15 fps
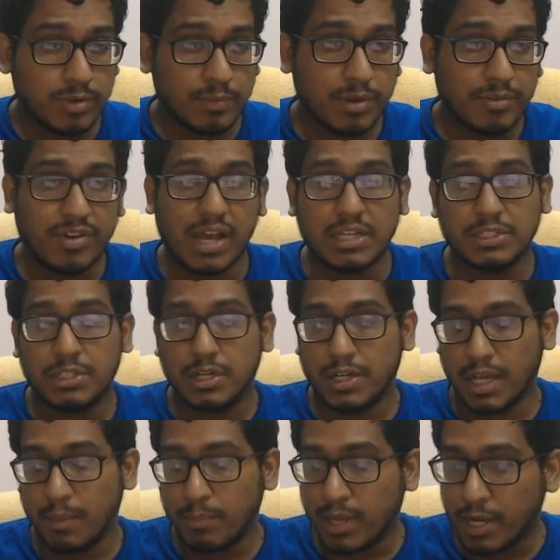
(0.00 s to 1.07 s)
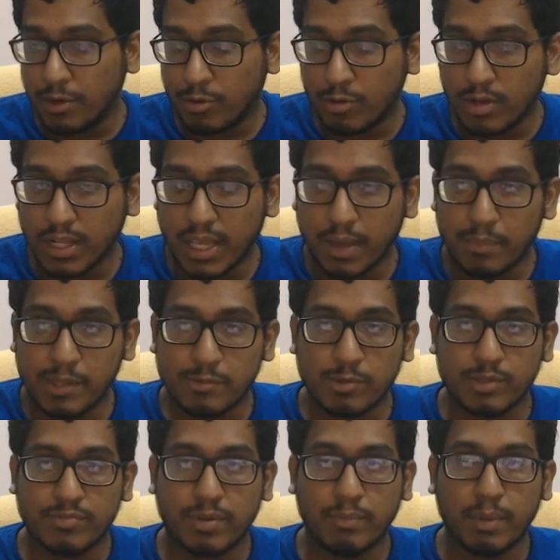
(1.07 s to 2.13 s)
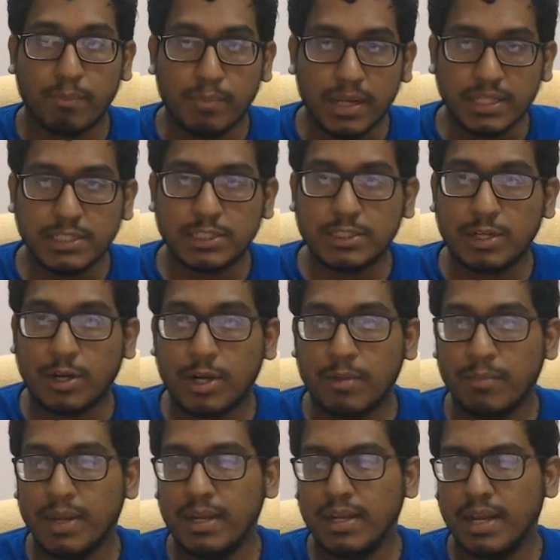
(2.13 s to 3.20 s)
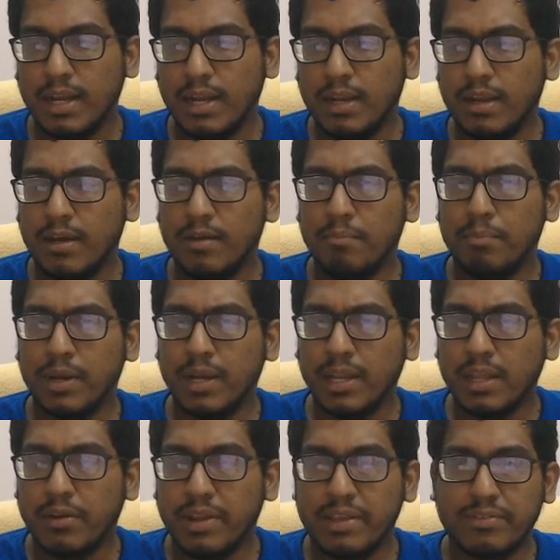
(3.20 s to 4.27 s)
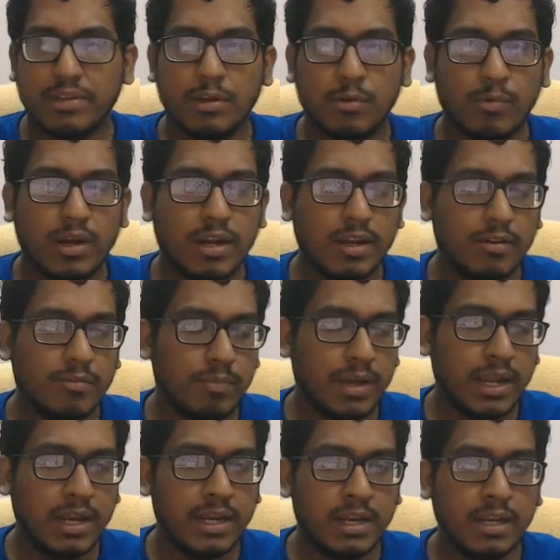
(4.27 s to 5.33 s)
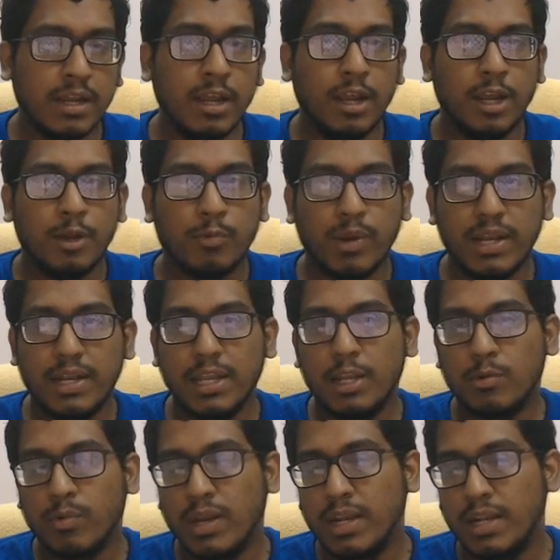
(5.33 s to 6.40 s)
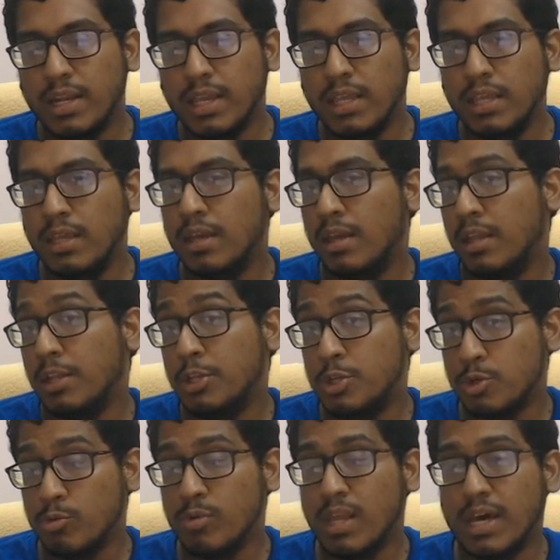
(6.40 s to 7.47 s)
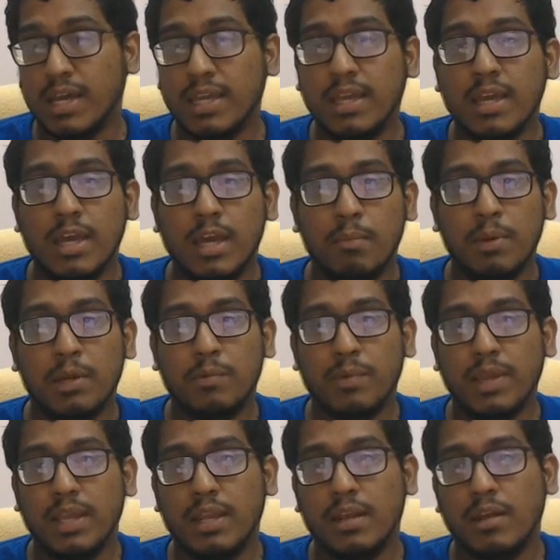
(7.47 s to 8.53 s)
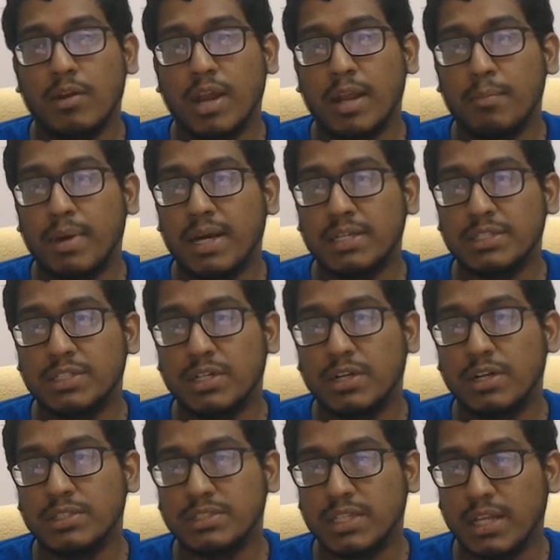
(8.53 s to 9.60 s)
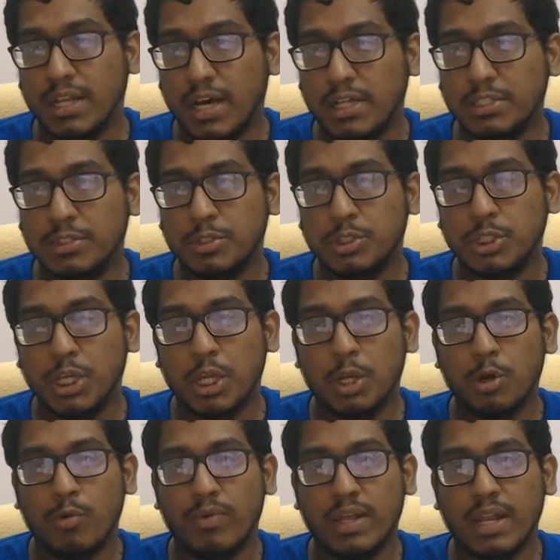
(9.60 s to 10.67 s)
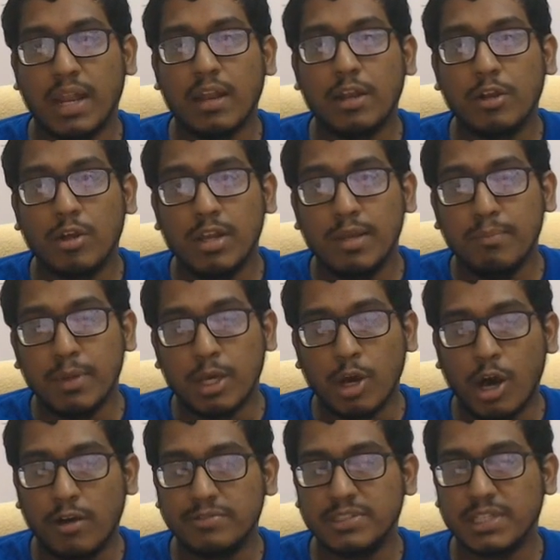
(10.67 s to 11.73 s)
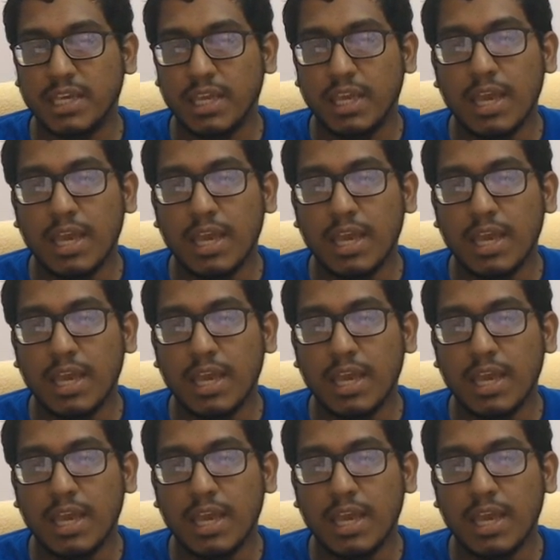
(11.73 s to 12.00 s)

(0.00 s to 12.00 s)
a faster time control game. This was from a Blitz tournament and a pretty recent one played in 2020 in July between Grandmaster Sanan Sujigirov and Anatoly Bikovsky.